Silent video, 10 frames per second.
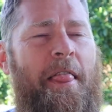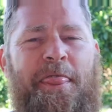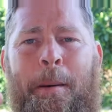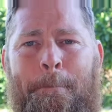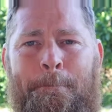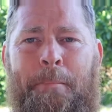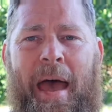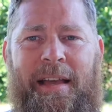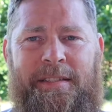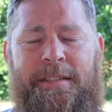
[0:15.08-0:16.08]
The
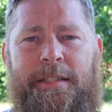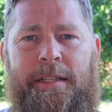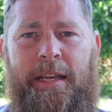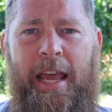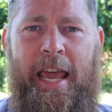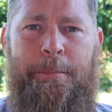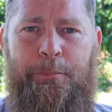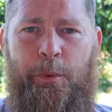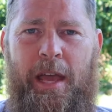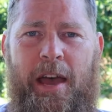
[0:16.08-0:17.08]
best
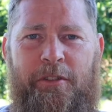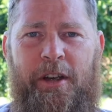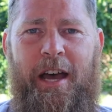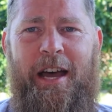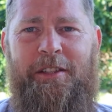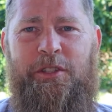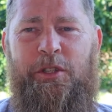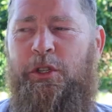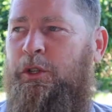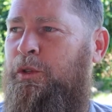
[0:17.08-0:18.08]
ape we ever got
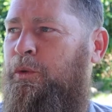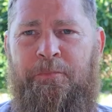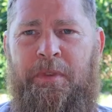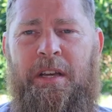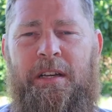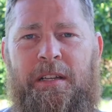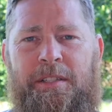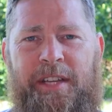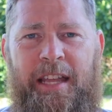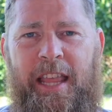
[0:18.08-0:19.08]
to do
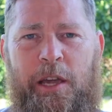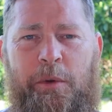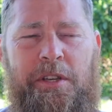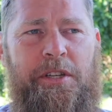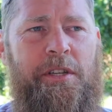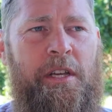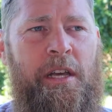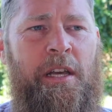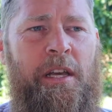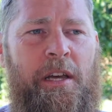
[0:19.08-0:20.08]
sign language,
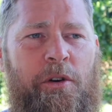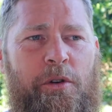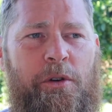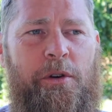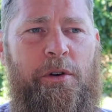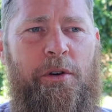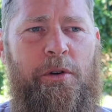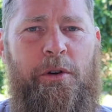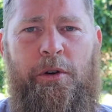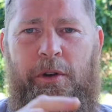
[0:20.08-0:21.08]
or,
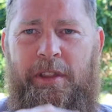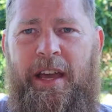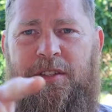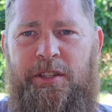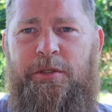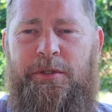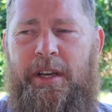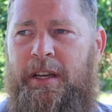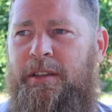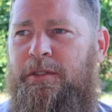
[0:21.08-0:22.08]
or, or they actually use
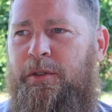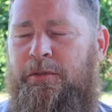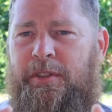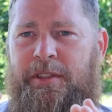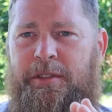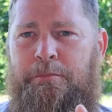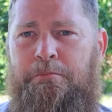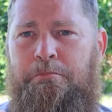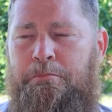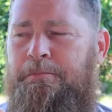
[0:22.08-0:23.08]
a, uh, sort of this
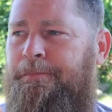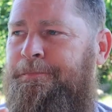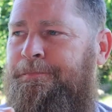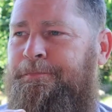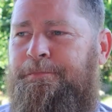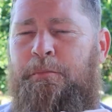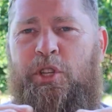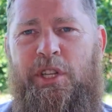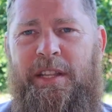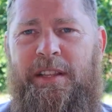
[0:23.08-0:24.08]

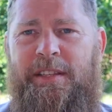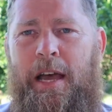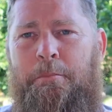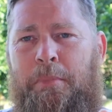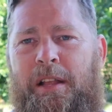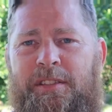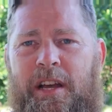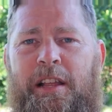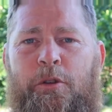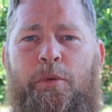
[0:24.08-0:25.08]
machine that's got buttons
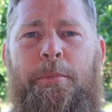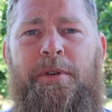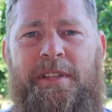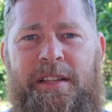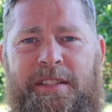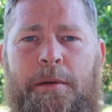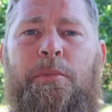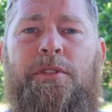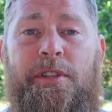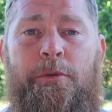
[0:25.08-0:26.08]
on it that represent
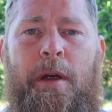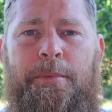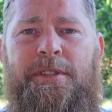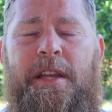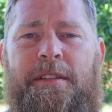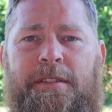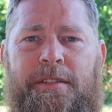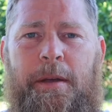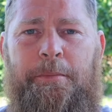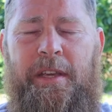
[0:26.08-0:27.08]
symbols that represent
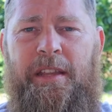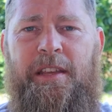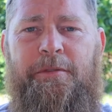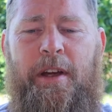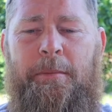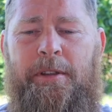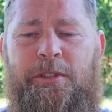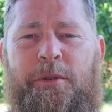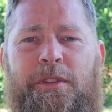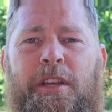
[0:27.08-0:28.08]
something in the
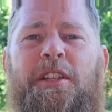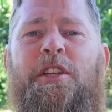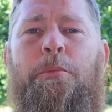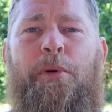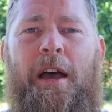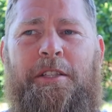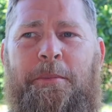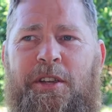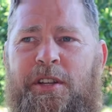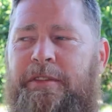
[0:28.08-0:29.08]
environment. So it's, a, it's an
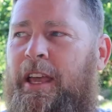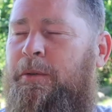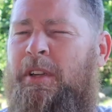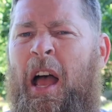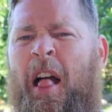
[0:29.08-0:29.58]
approximation of language.